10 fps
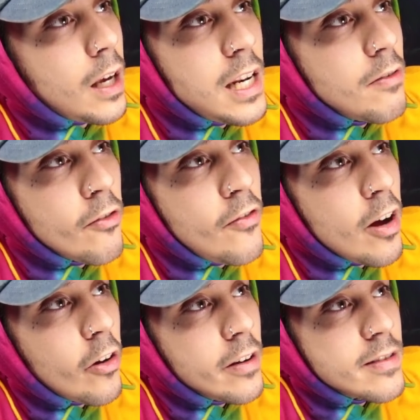never
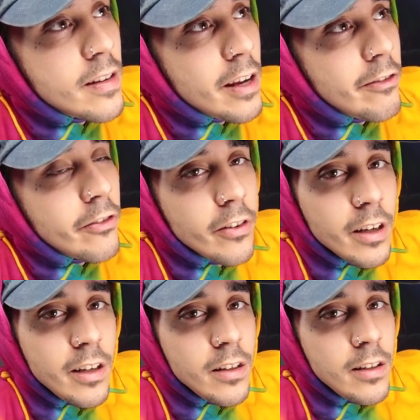felt unsafe
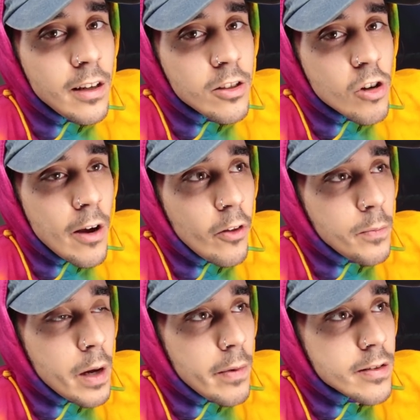in India
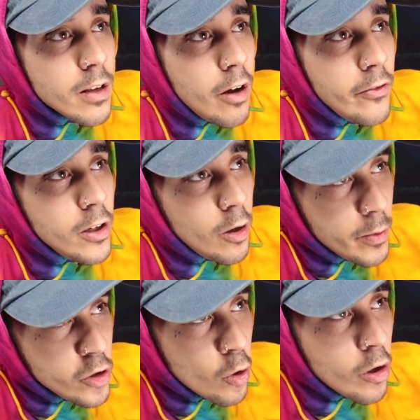traveling by myself. You know, a
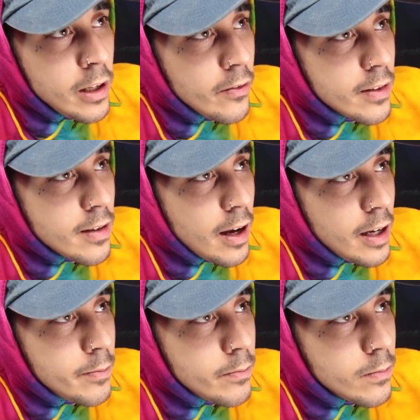majority of the
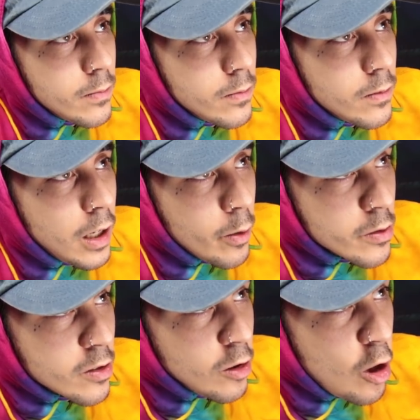time I
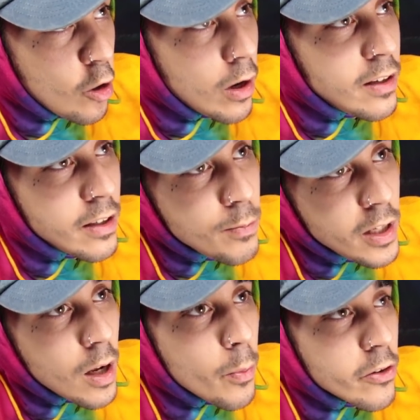was alone. I did
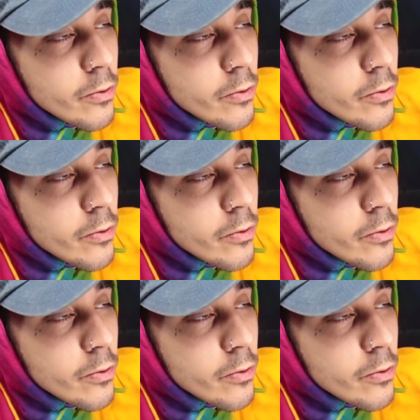meet up with